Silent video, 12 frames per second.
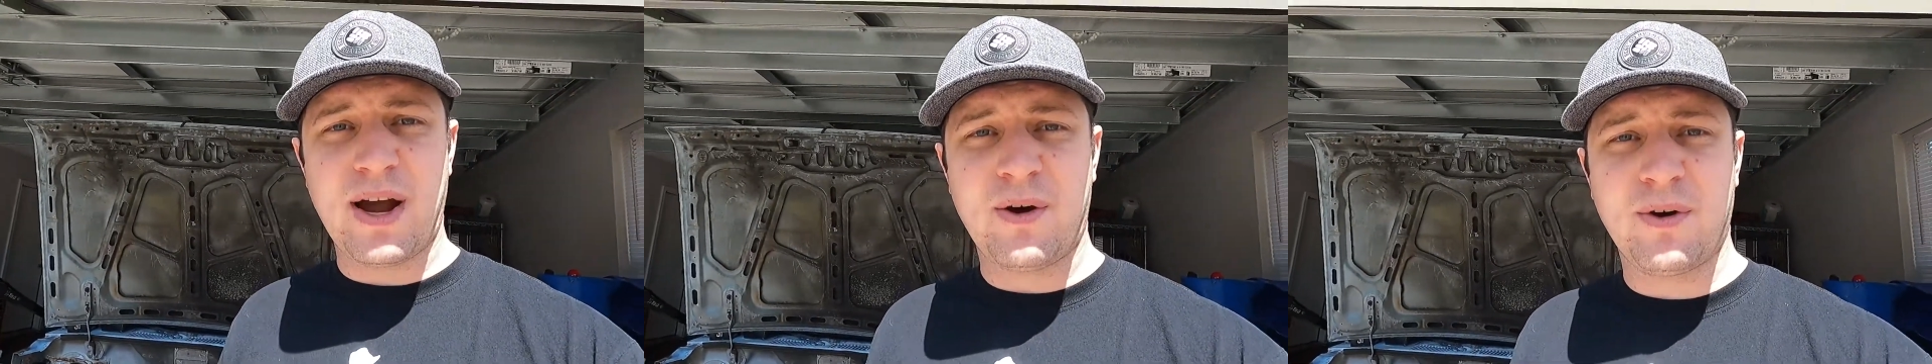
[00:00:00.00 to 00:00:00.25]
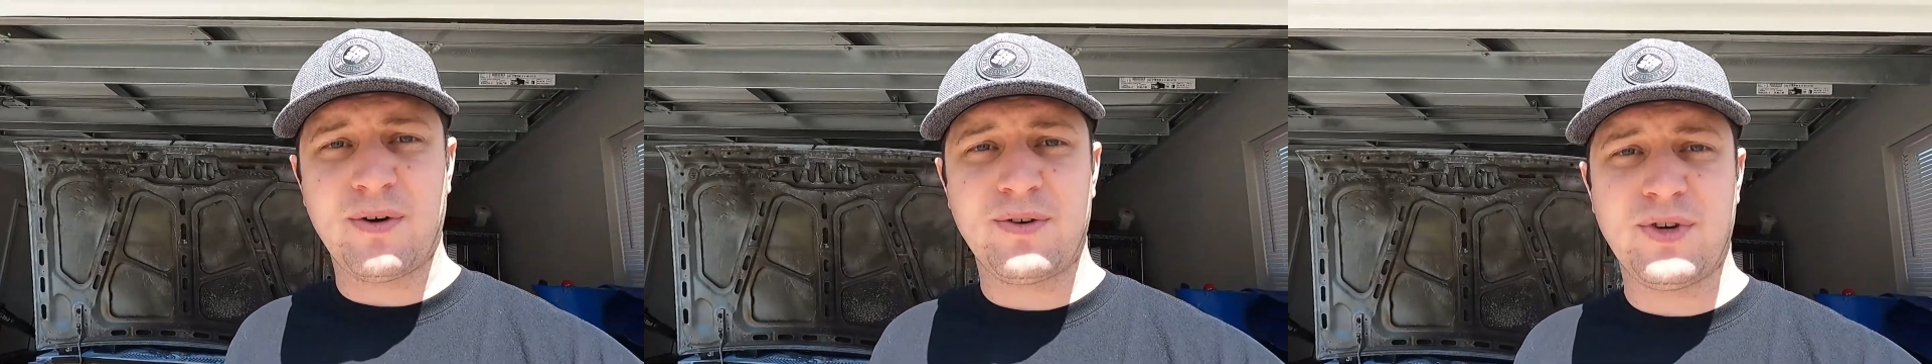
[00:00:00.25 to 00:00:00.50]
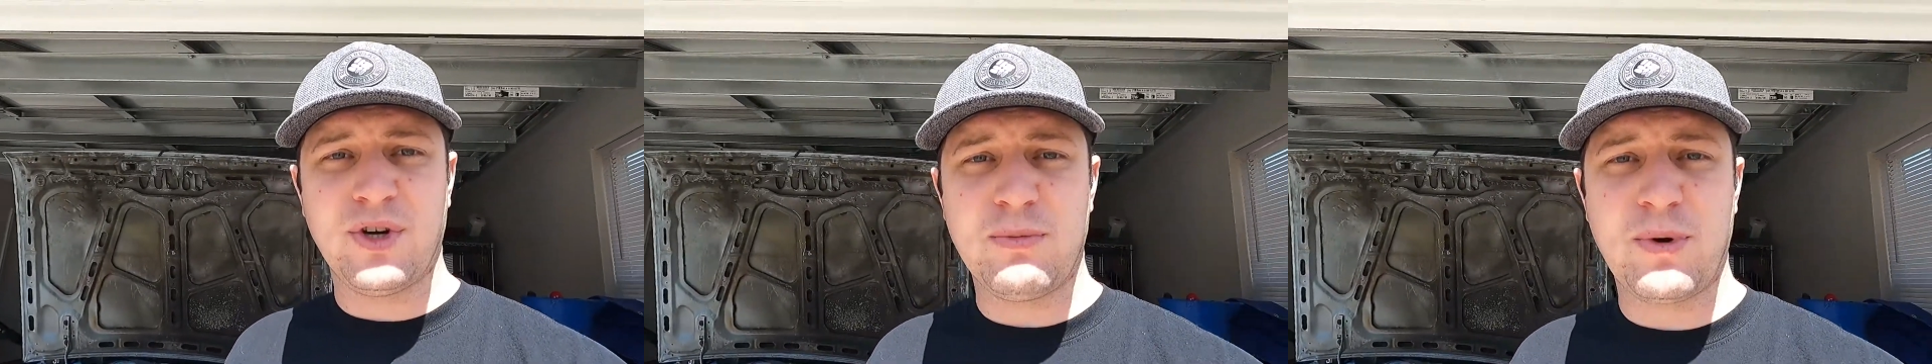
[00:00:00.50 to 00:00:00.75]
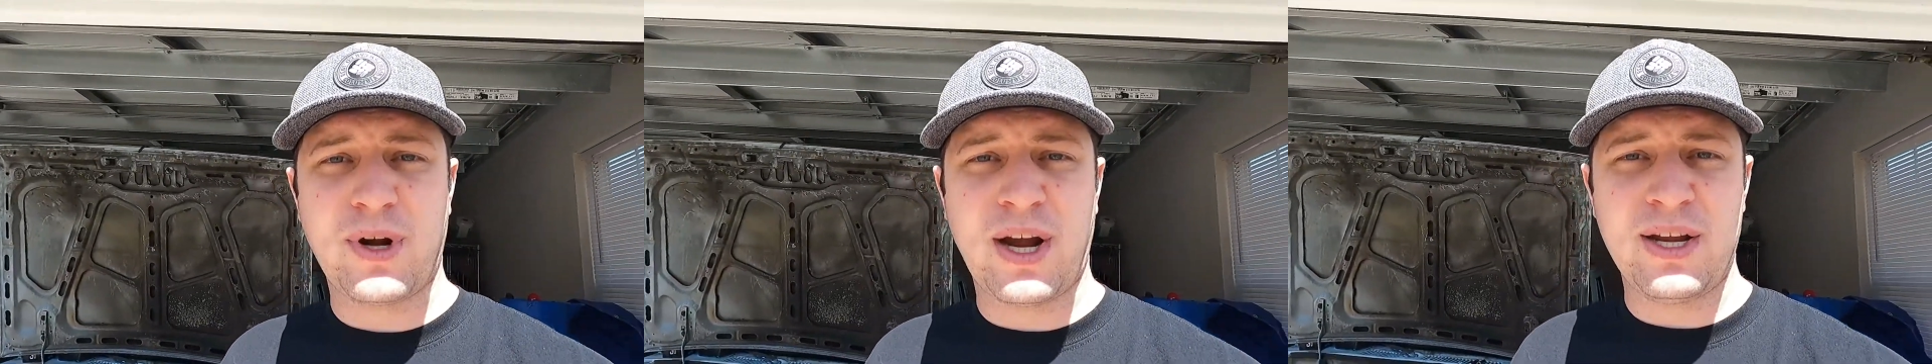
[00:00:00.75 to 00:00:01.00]
our
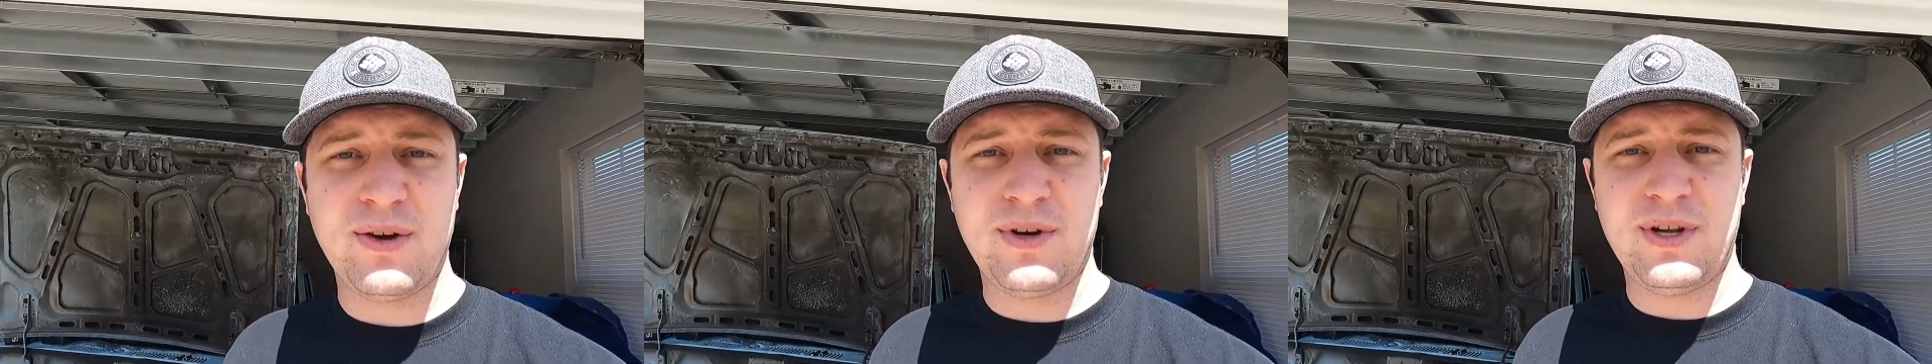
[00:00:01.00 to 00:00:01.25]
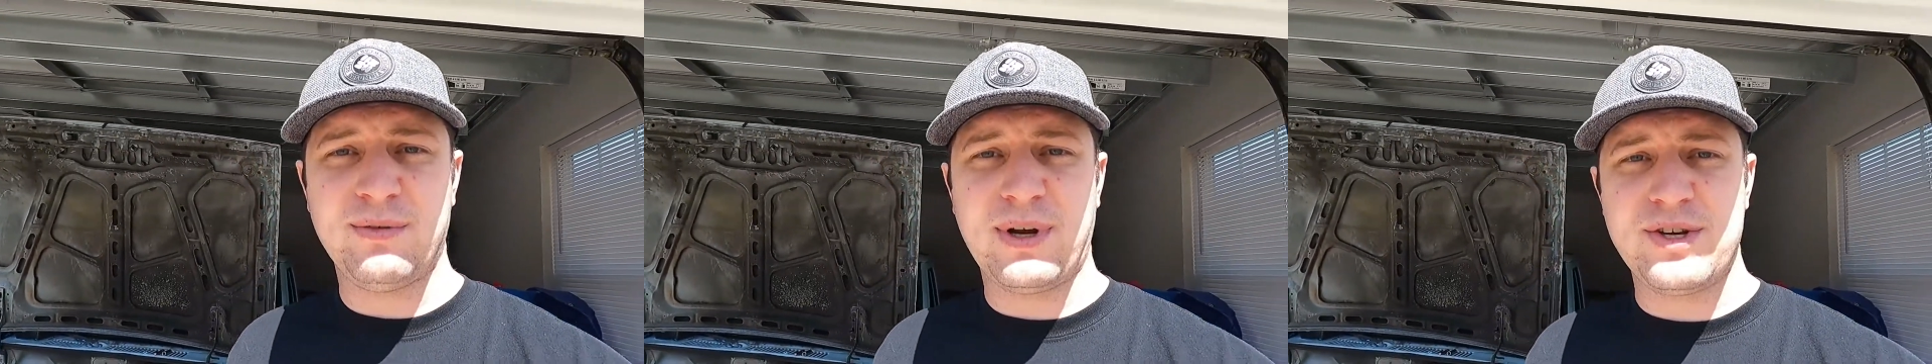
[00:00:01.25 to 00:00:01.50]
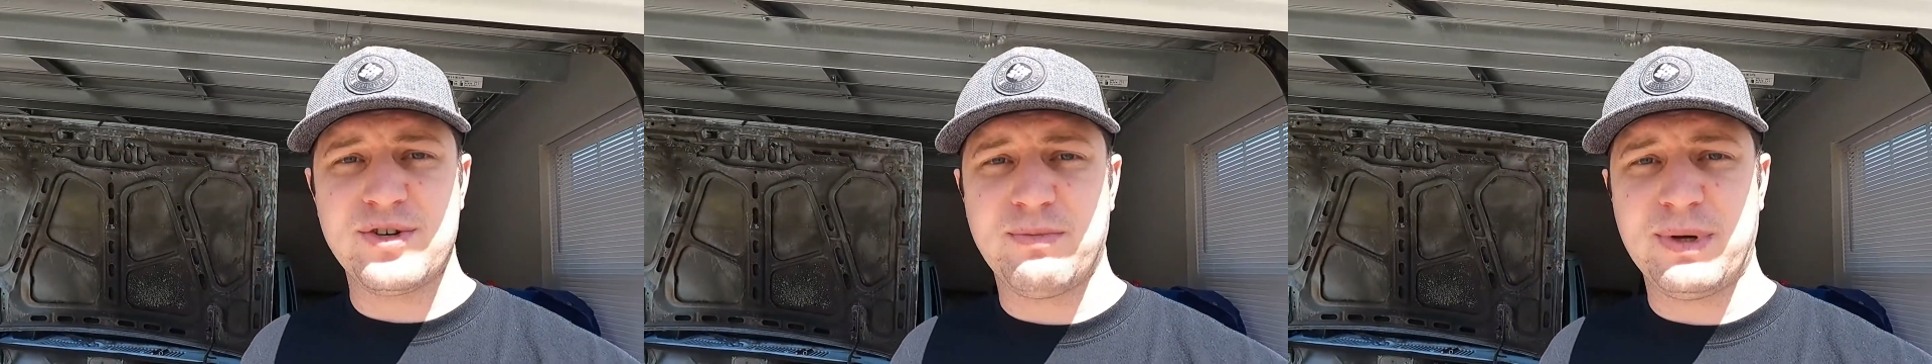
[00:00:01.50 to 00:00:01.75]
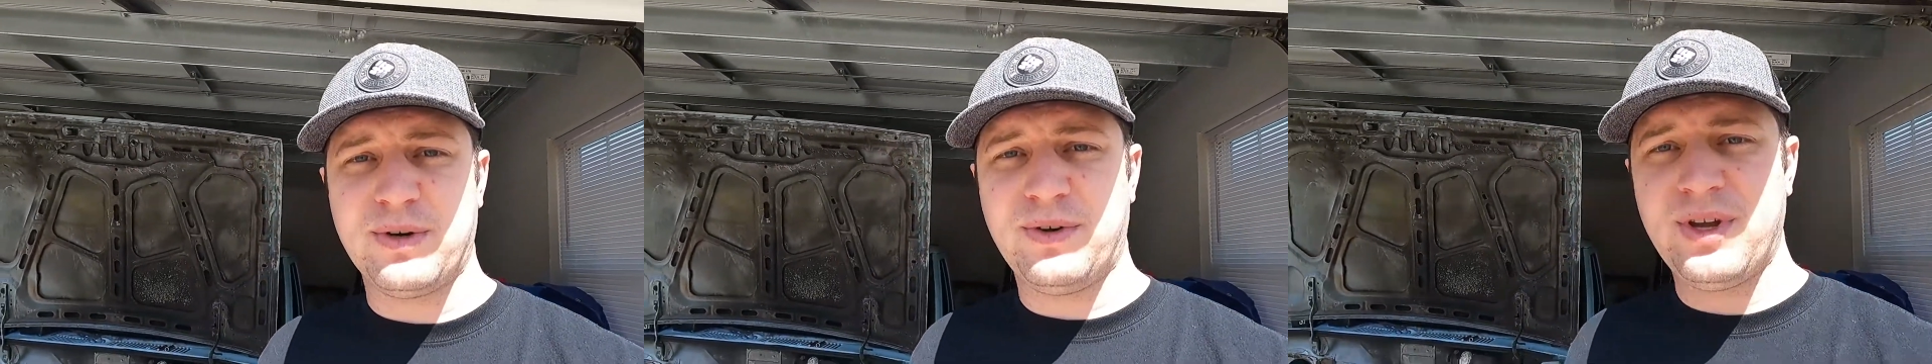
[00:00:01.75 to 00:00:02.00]
Turbo Coyote Ranger
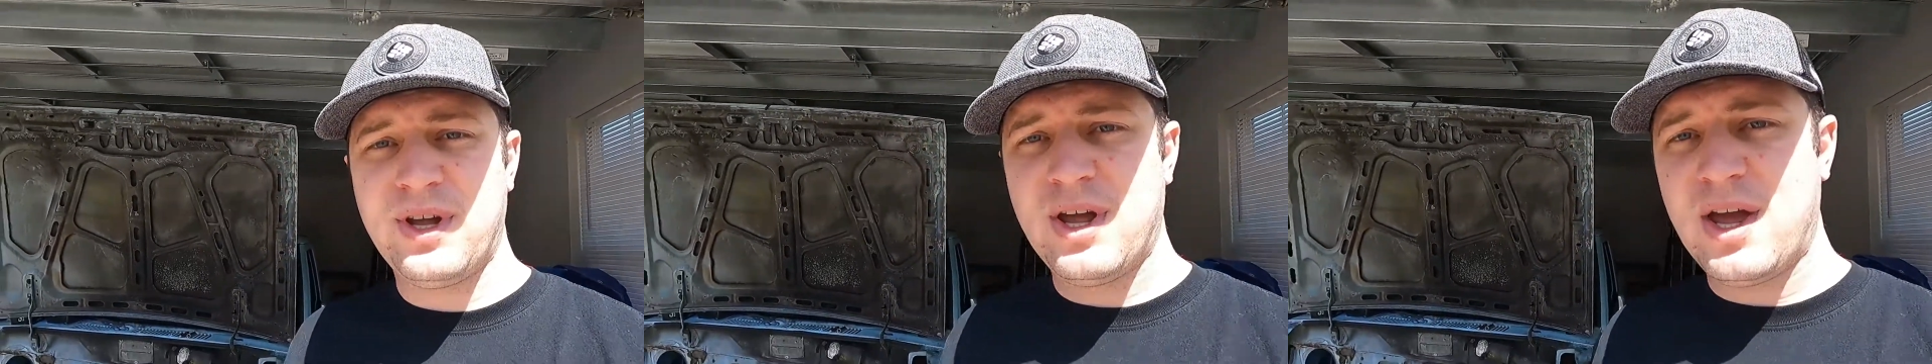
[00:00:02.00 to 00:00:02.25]
build.